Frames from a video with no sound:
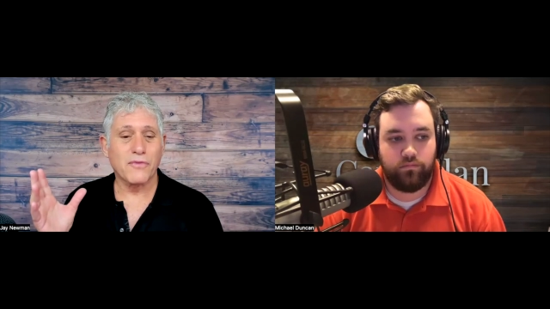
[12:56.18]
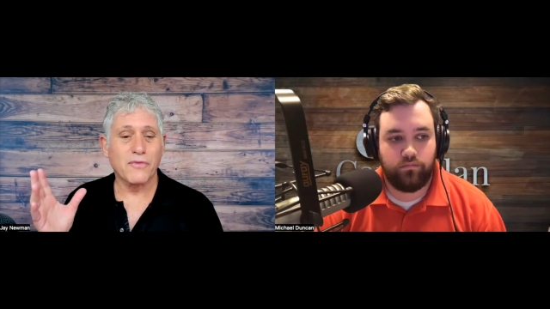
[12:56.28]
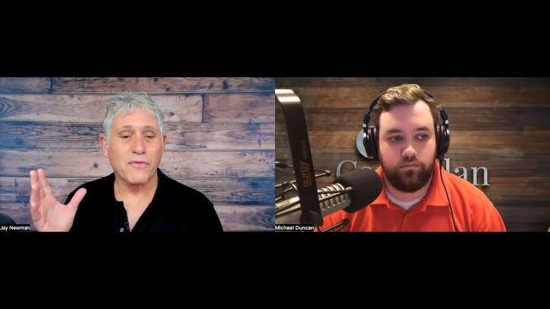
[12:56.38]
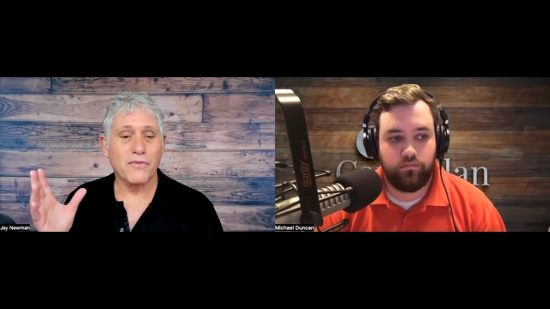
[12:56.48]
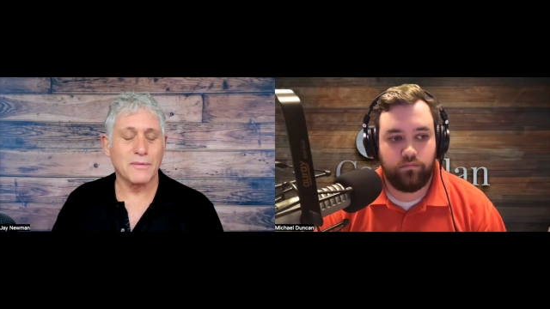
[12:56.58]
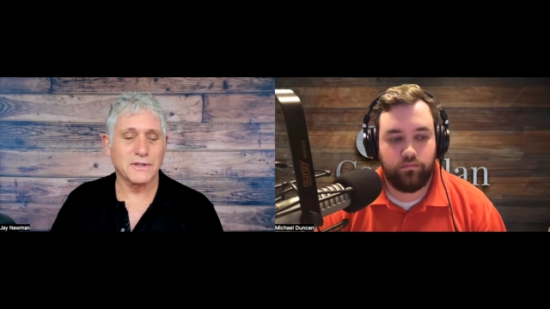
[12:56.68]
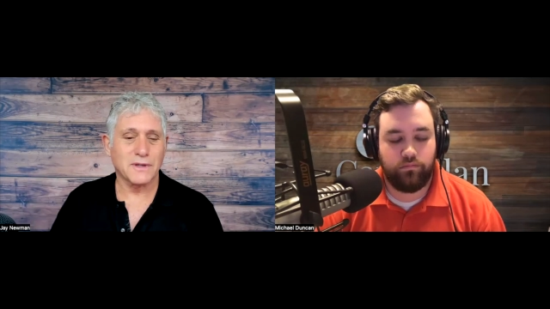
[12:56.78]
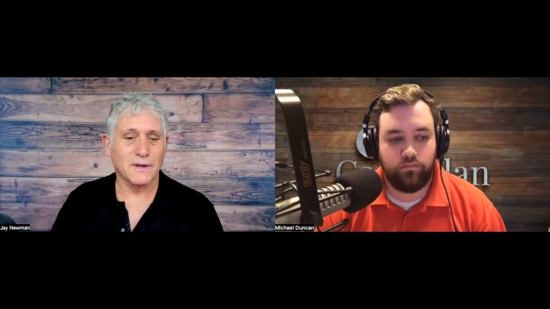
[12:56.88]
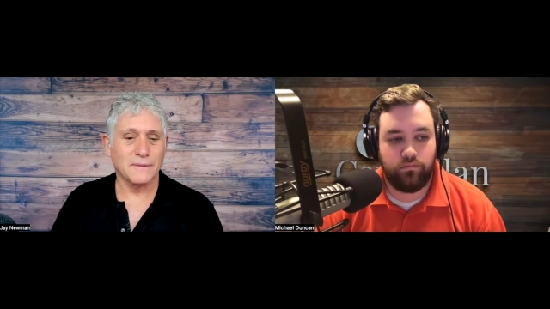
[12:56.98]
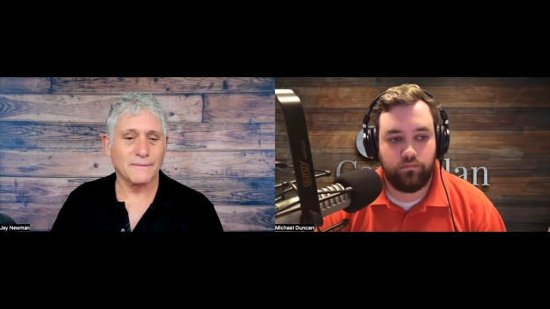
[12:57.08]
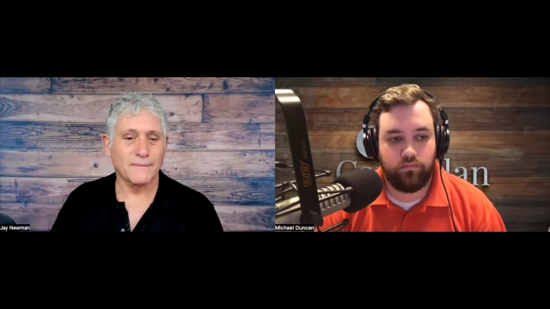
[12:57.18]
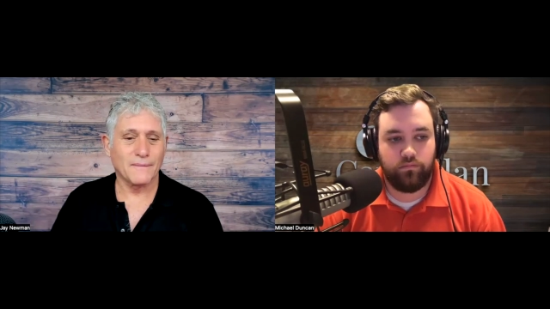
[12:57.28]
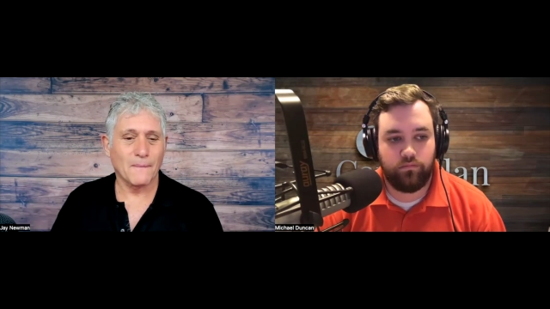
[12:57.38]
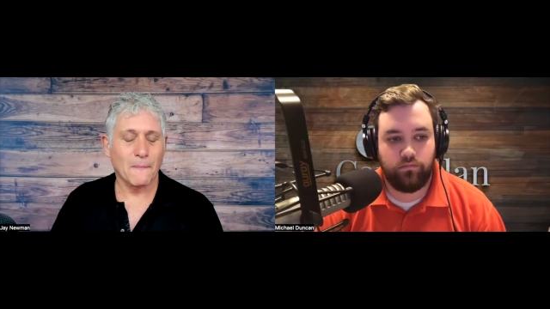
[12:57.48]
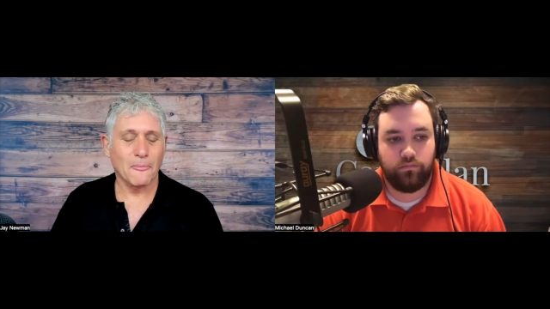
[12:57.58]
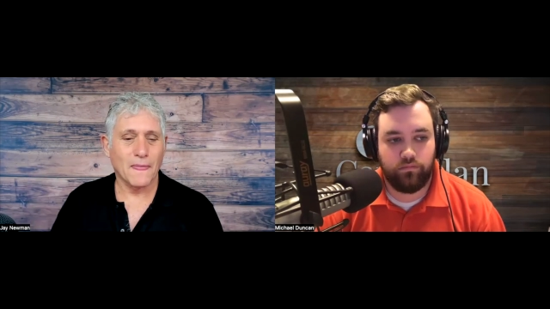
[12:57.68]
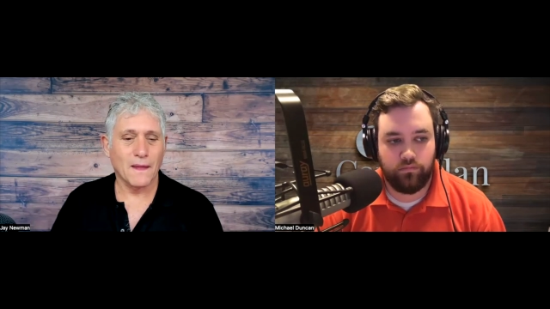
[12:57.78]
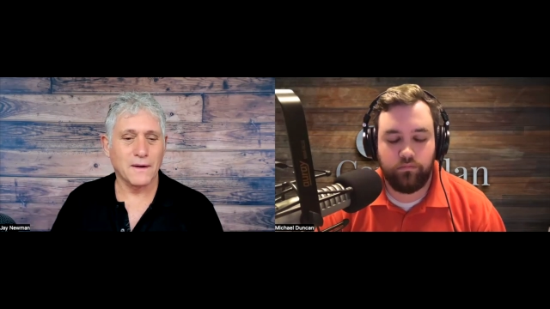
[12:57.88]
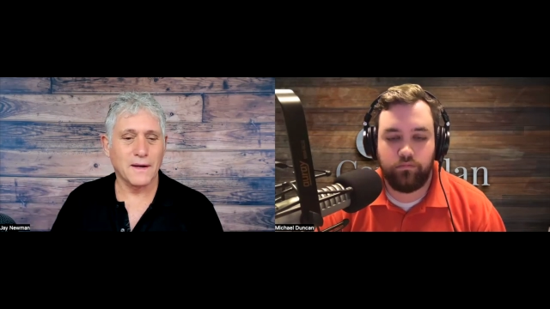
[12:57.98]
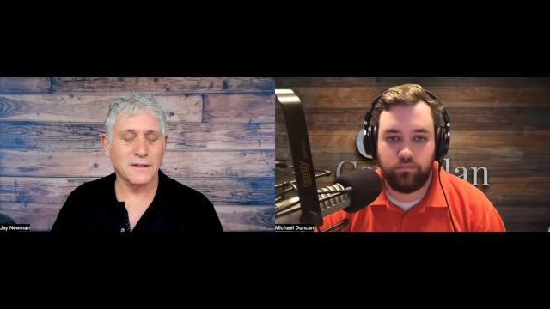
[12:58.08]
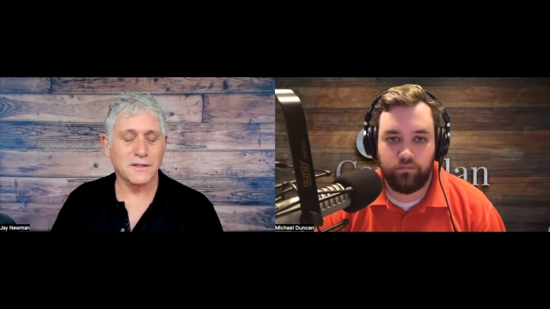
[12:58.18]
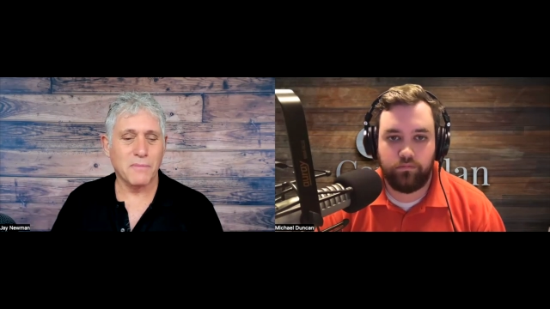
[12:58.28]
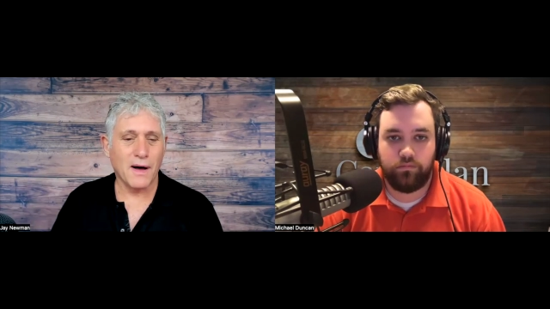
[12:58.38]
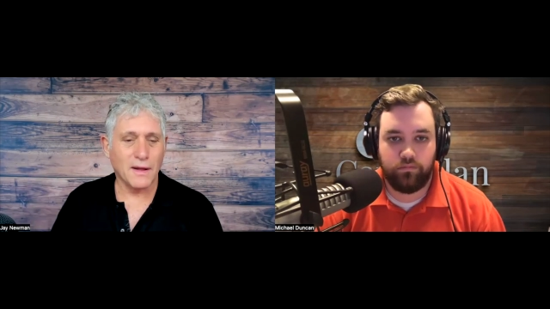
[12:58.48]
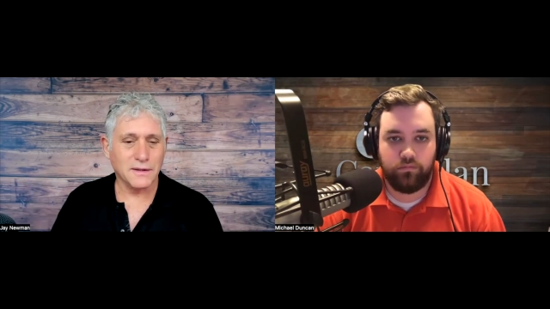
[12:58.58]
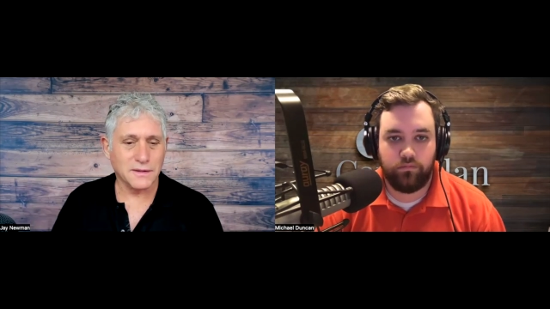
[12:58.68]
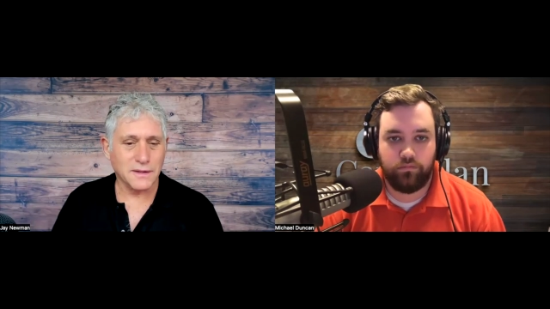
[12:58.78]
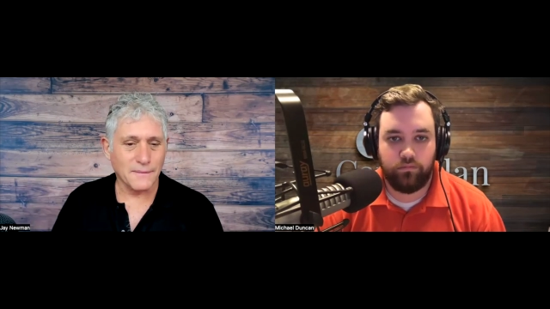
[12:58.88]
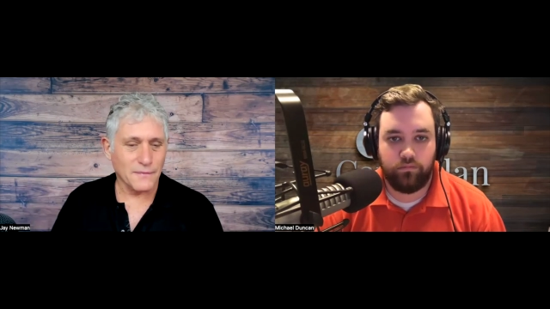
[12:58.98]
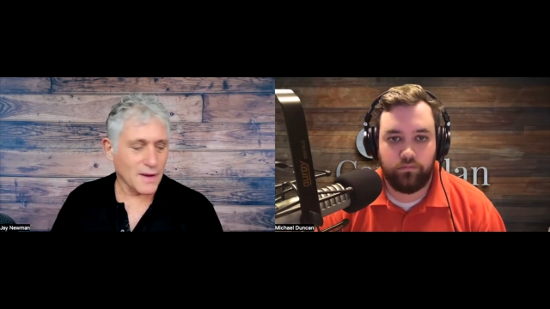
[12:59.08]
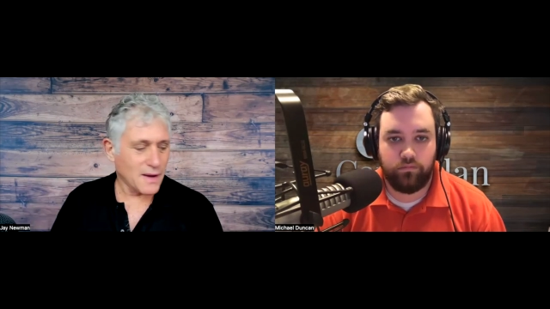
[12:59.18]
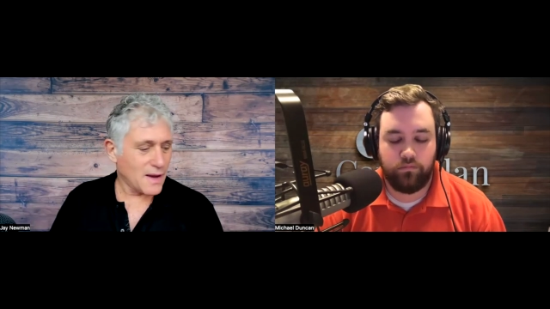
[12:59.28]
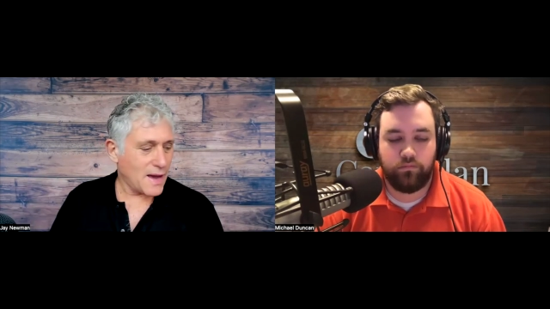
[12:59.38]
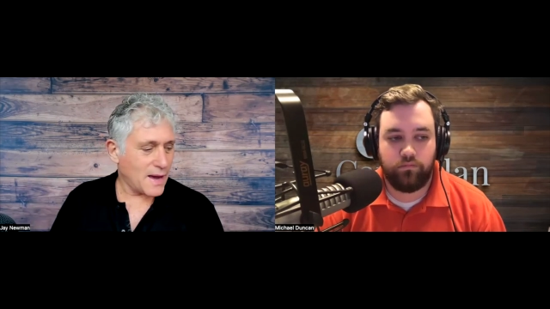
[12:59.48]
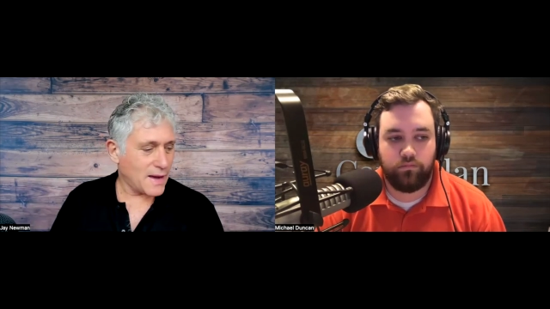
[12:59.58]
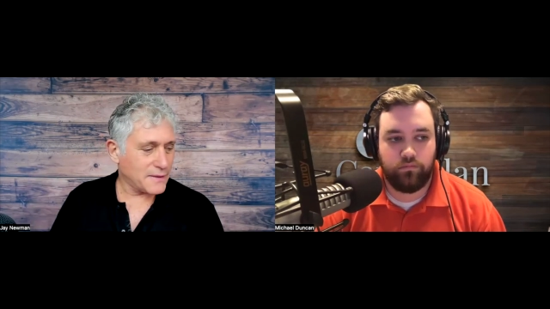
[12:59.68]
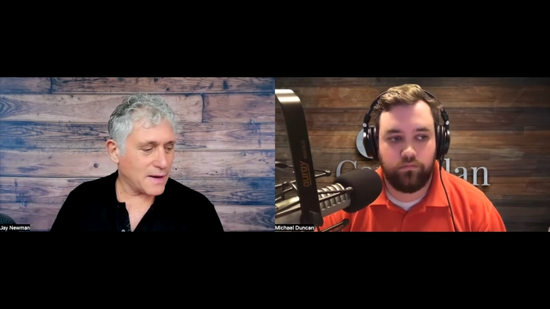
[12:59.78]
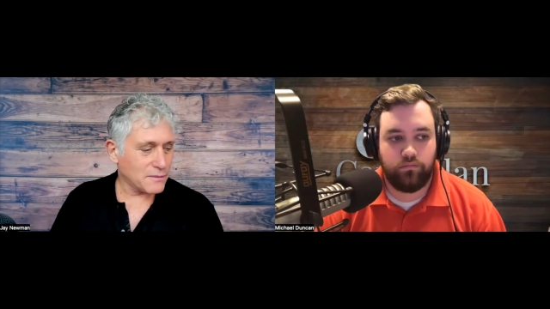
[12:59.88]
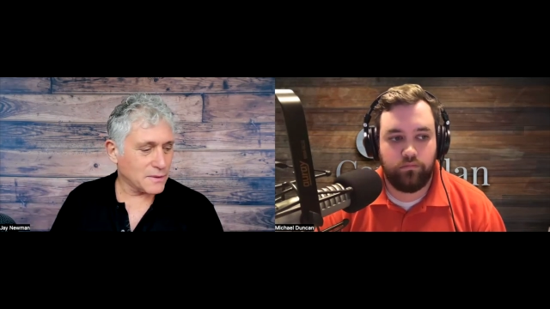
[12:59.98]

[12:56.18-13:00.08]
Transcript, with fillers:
Speaker 1: wars on Amazon against policy. And that really